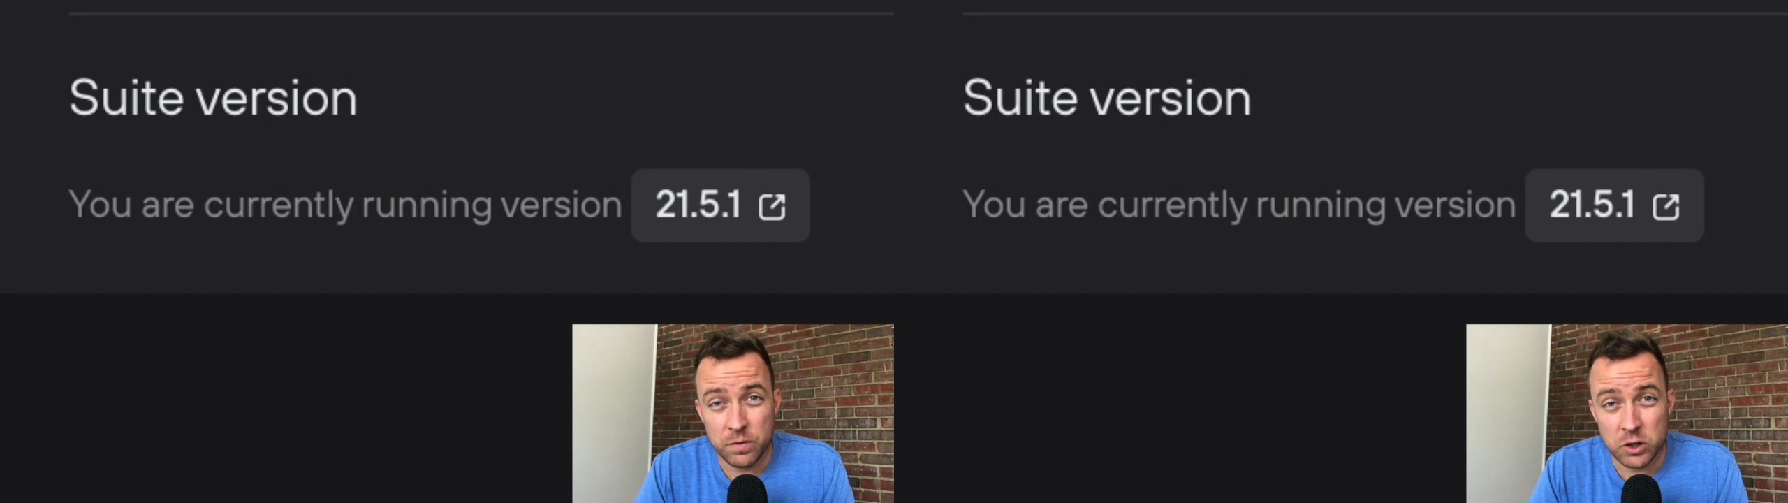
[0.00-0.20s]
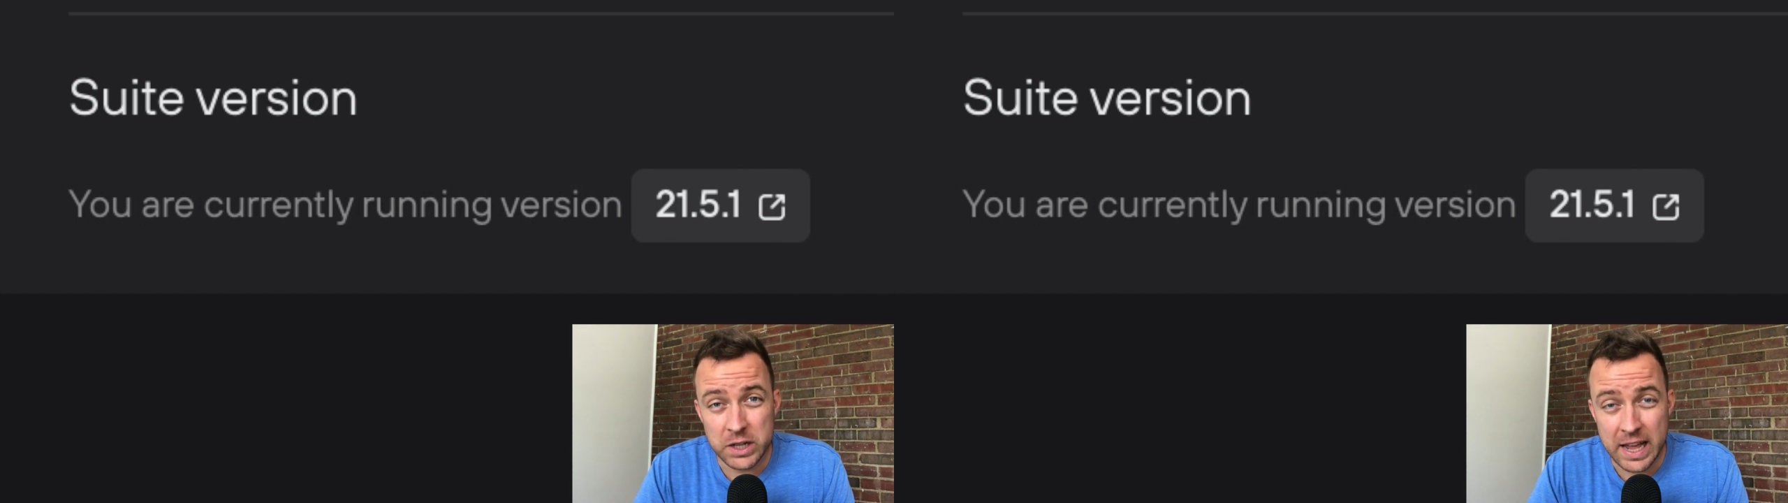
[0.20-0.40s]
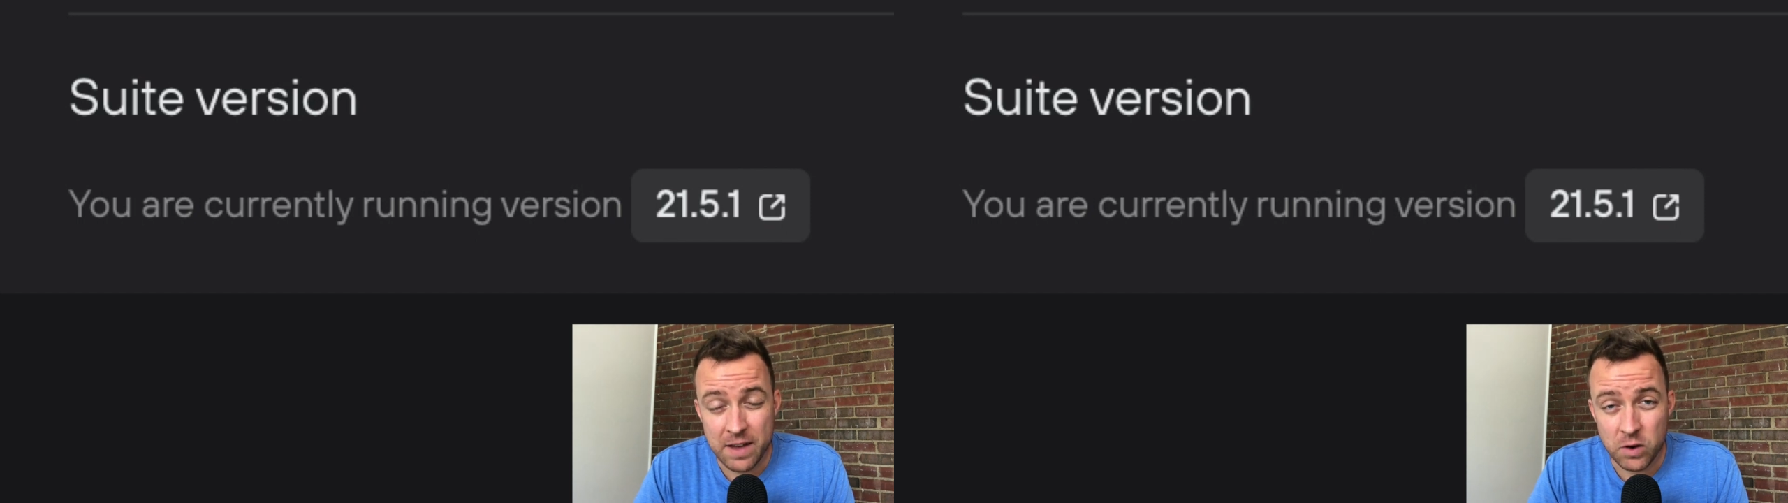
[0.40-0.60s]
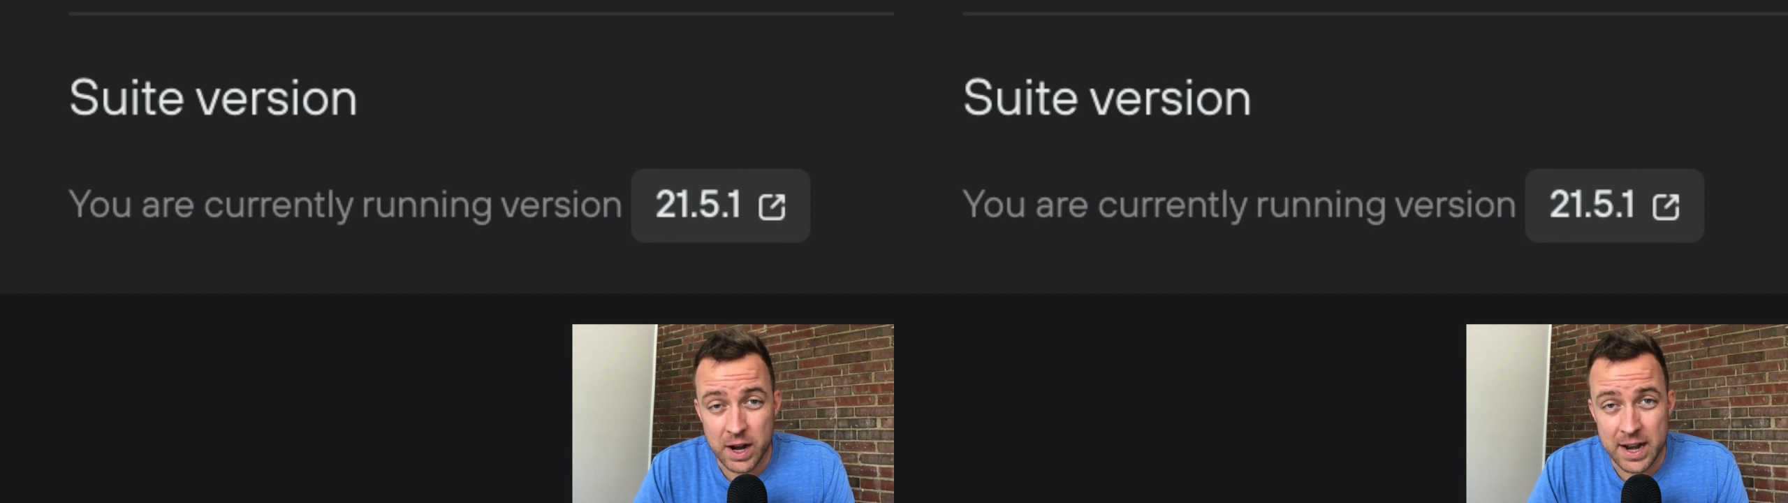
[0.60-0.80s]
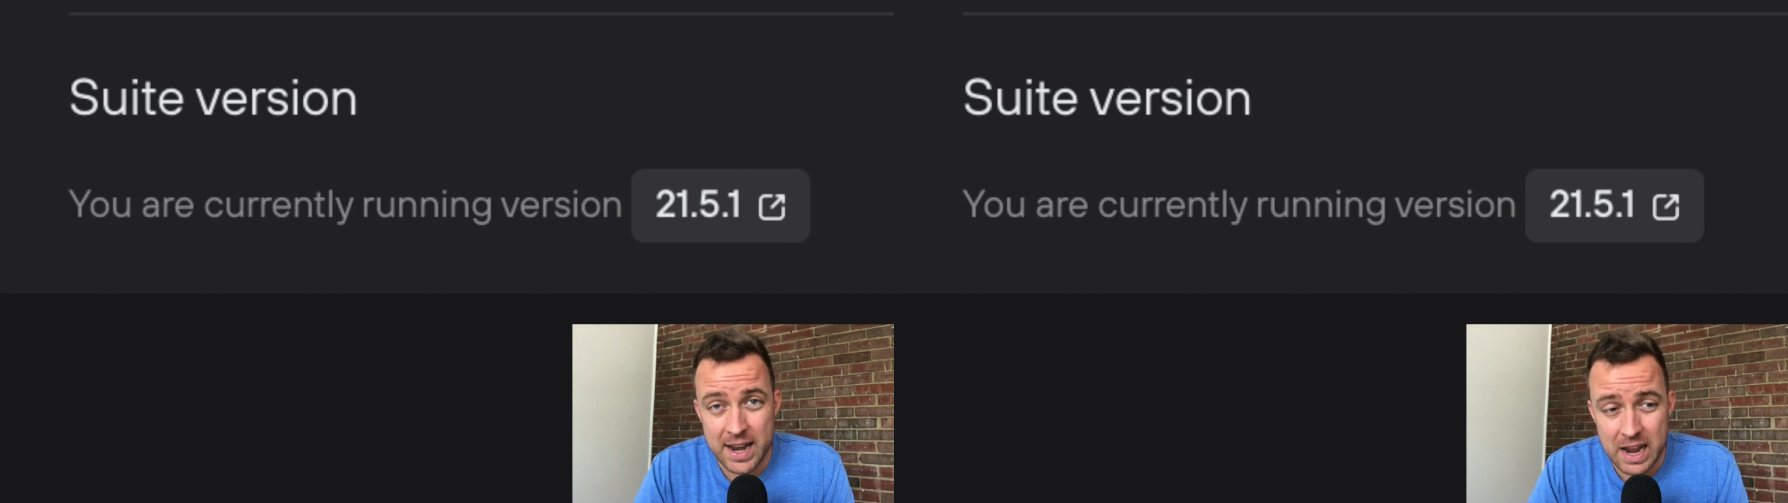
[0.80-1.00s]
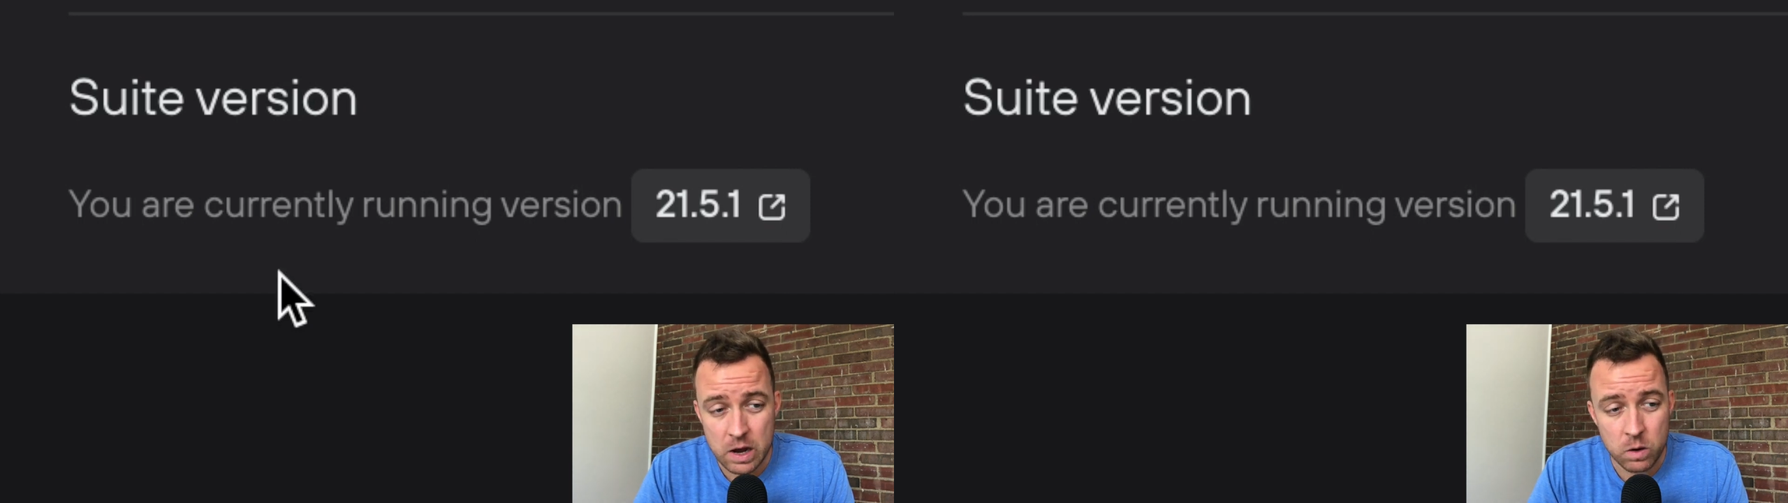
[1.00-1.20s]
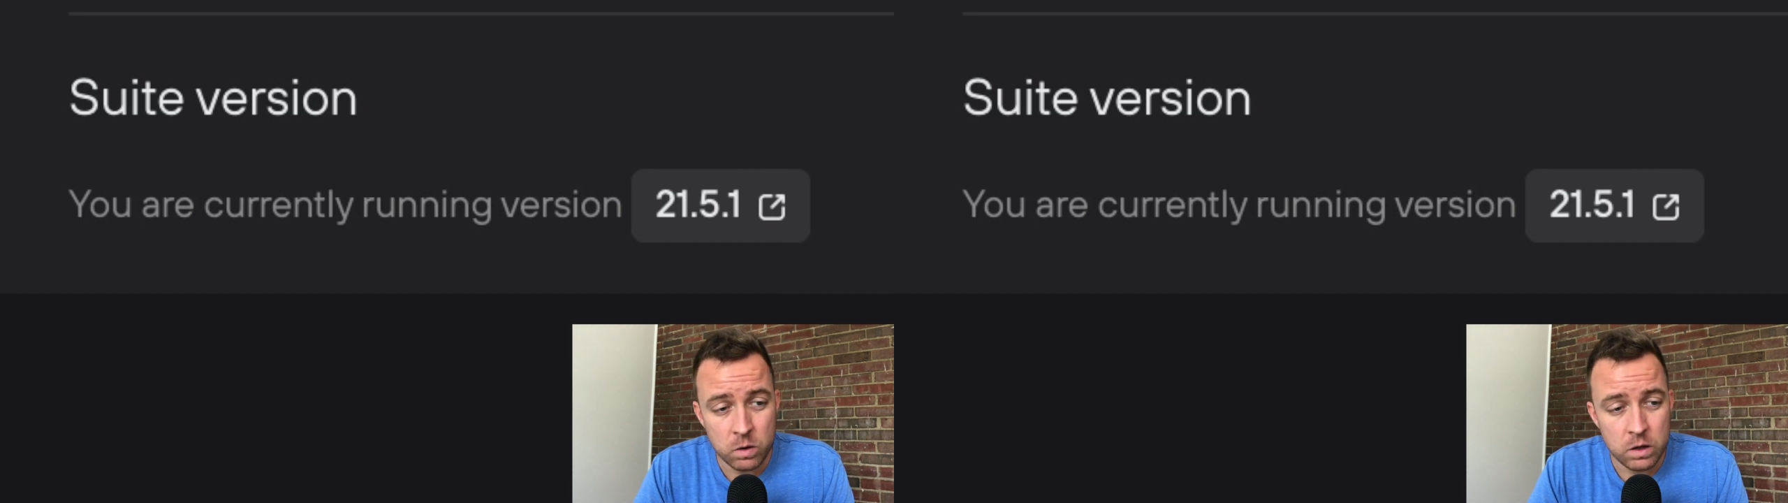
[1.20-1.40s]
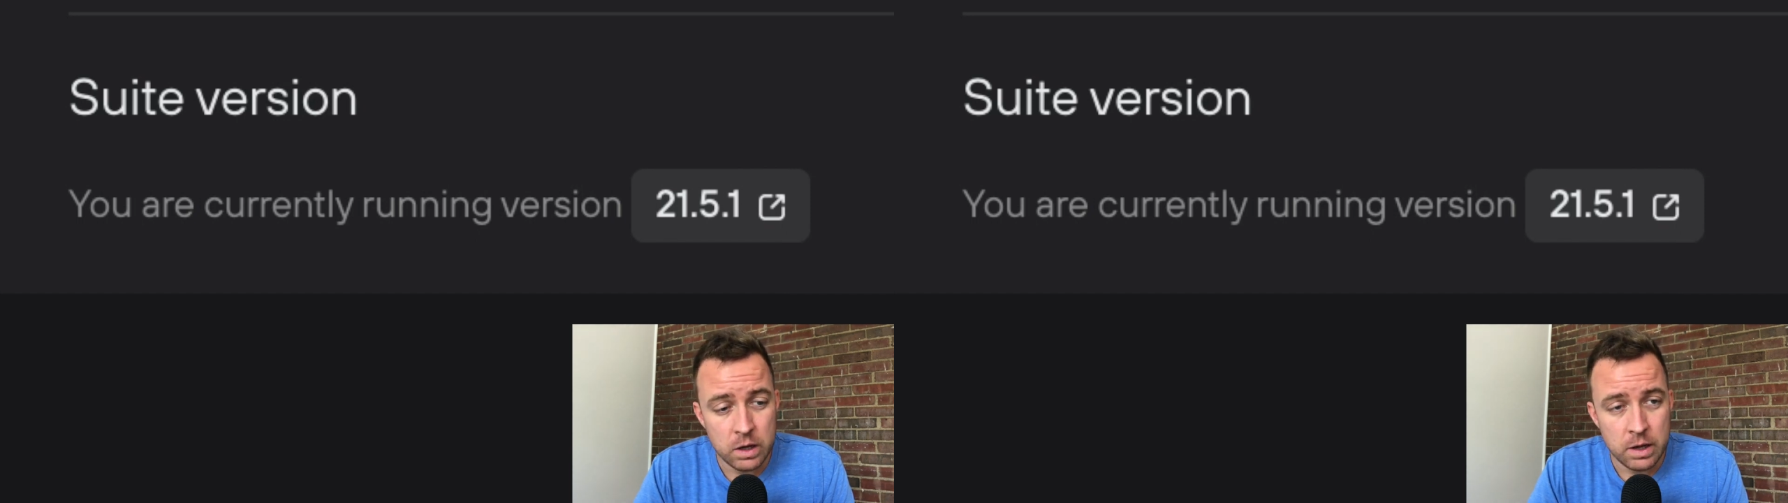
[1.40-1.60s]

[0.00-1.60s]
version I have right now.